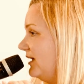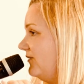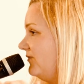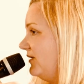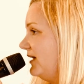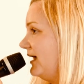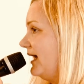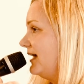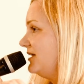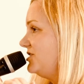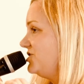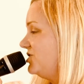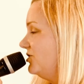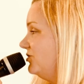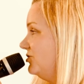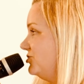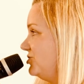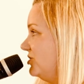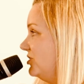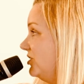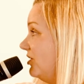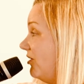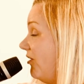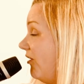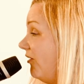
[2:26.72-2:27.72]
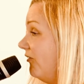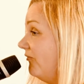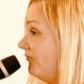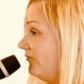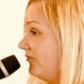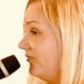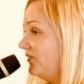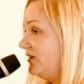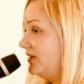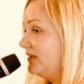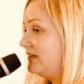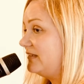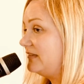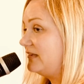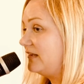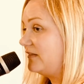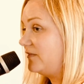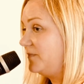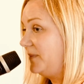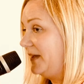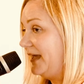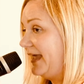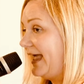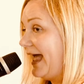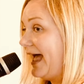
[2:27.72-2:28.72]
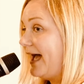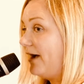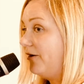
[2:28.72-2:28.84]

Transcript: Giving our children the confidence to speak